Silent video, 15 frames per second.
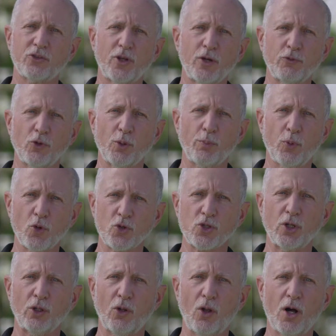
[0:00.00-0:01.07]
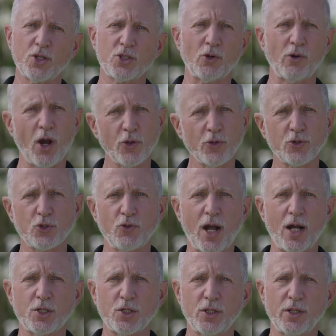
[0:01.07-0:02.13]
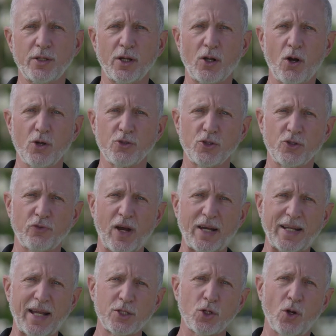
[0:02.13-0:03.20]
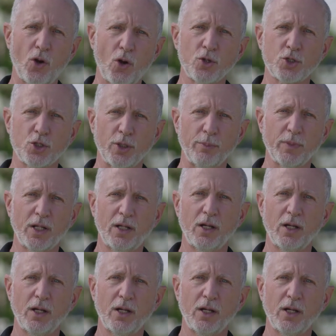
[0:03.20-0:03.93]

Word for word: suffer a personal loss or other tragedy that causes financial hardship,